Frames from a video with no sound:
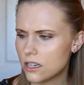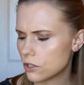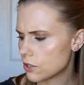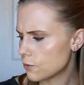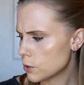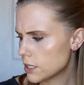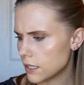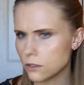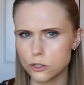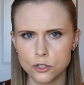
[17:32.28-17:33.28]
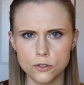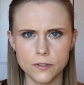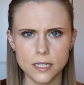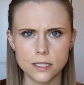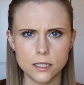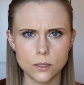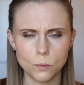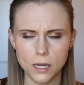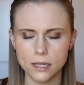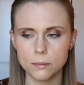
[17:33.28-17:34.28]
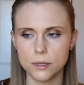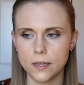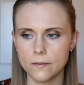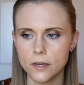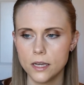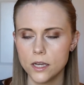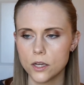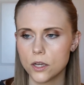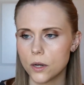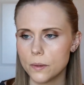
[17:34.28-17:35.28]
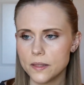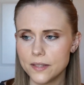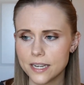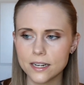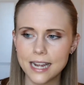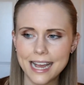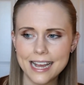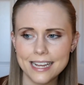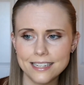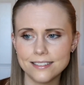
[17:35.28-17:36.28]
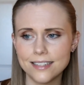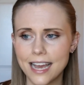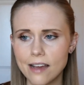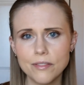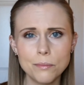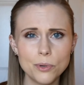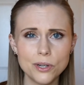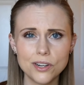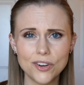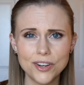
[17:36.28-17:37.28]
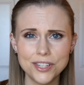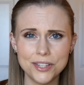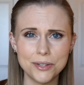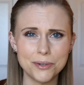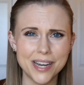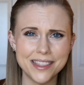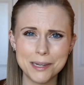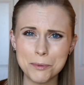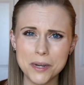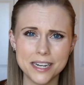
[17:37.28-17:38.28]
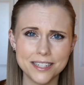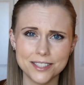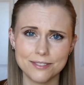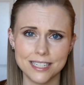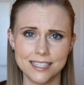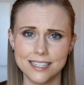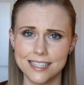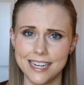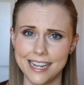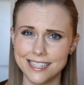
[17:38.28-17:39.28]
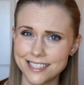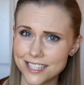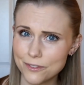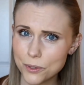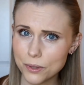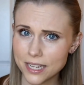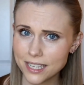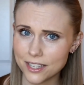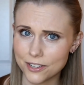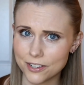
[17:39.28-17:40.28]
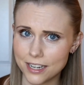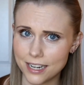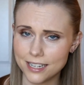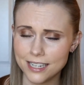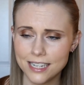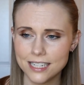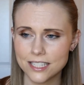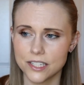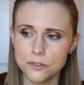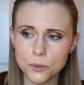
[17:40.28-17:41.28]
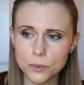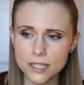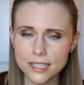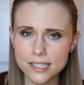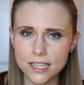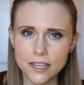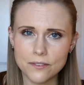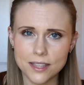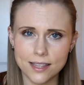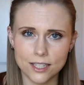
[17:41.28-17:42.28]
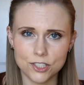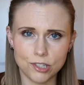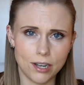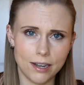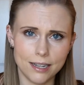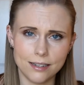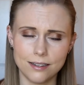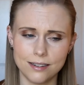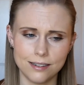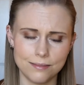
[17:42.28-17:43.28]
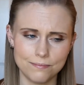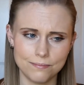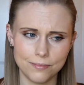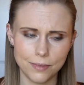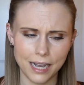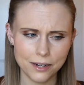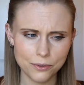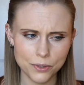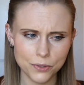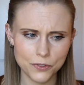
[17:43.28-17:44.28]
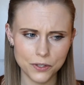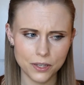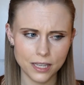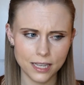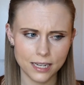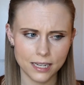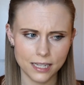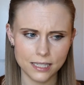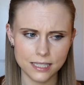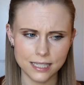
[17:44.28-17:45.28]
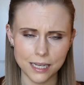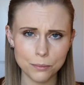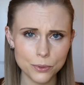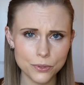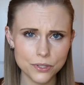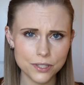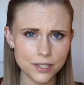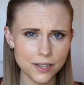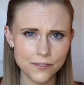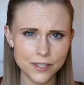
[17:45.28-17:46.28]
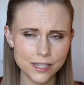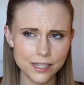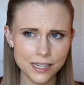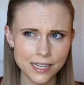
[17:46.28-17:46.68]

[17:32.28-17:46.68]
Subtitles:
Sephora sells Too Faced as well, I believe. Go in there and have them put it on you and then wear it the rest of the day and see if you like it or not. See if you're willing to give it that shot. I don't know if you can get any samples of it.